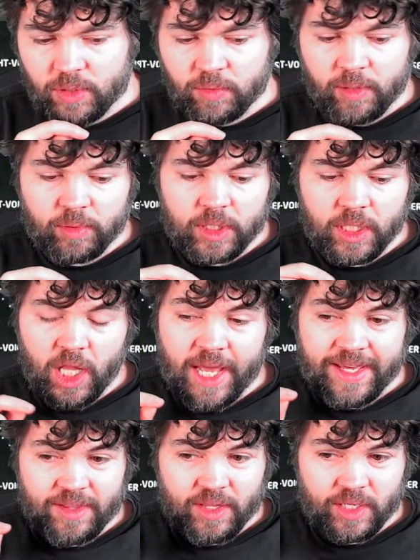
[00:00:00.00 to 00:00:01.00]
we would
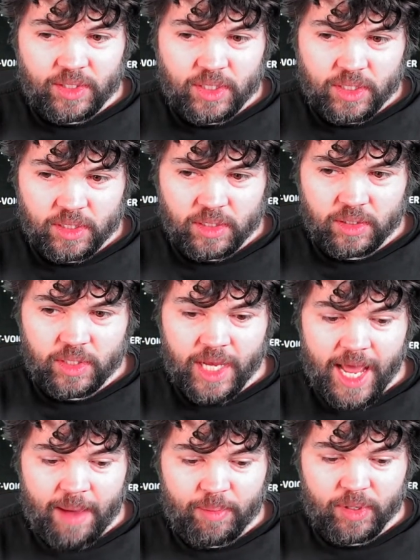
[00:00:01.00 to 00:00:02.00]
like this to
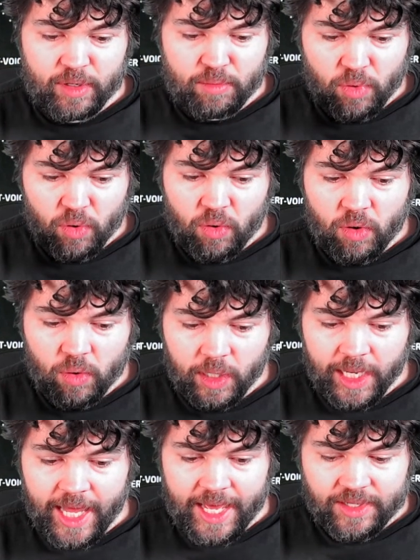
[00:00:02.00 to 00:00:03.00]
happen more or
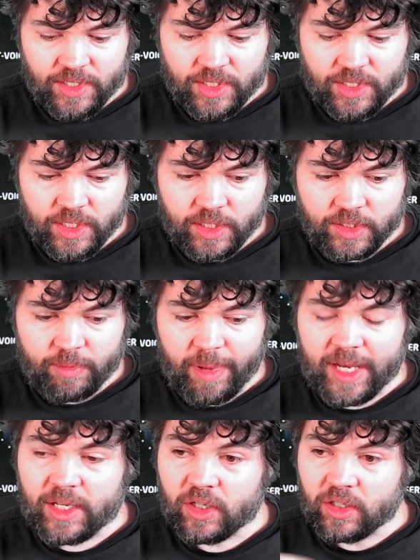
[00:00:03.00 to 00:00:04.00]
less
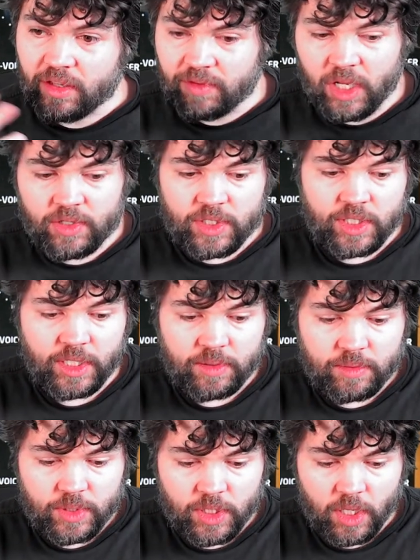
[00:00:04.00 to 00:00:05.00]
depending on the velocity.
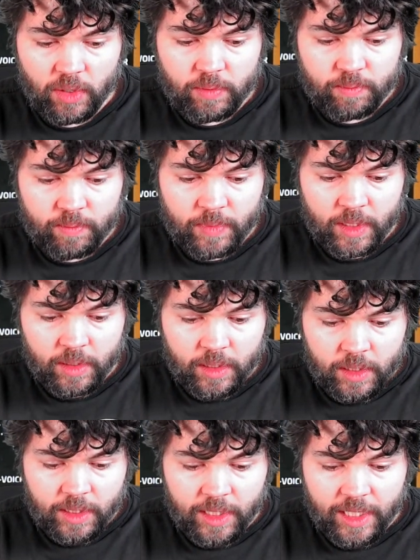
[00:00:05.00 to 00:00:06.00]
So
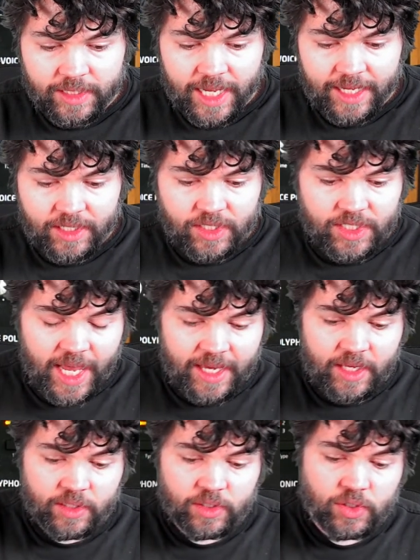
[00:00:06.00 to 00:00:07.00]
let's add a
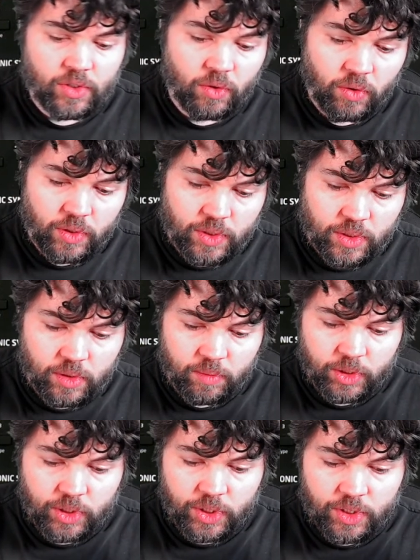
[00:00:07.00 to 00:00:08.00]
second source,
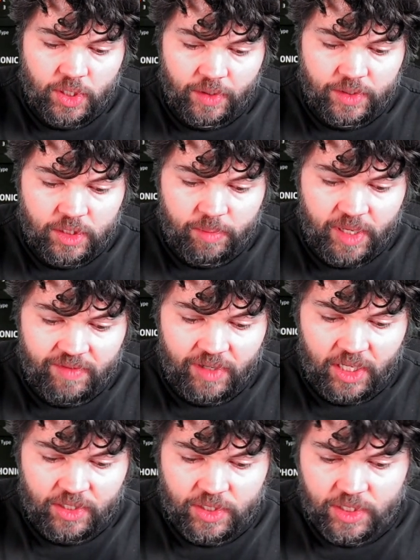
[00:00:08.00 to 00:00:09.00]
which is going to be
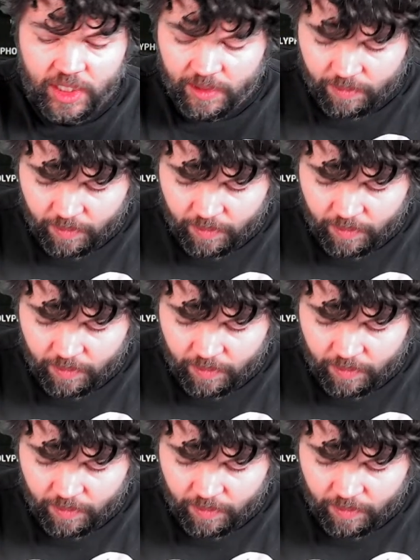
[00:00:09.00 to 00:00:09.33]
velocity.